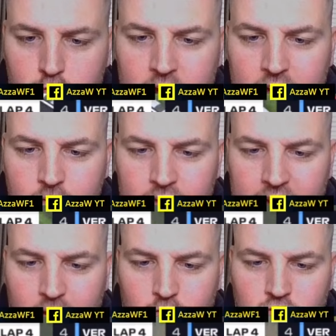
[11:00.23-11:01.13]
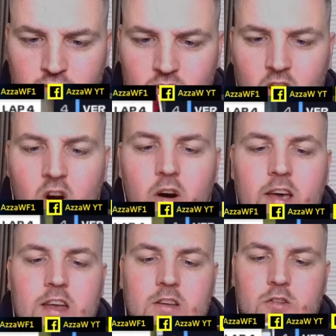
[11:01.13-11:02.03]
round the
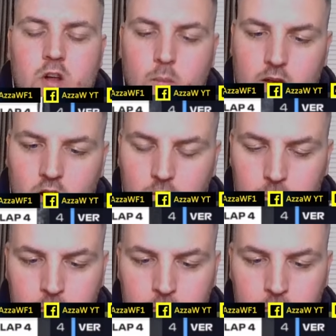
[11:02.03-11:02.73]
outside? No, we can't.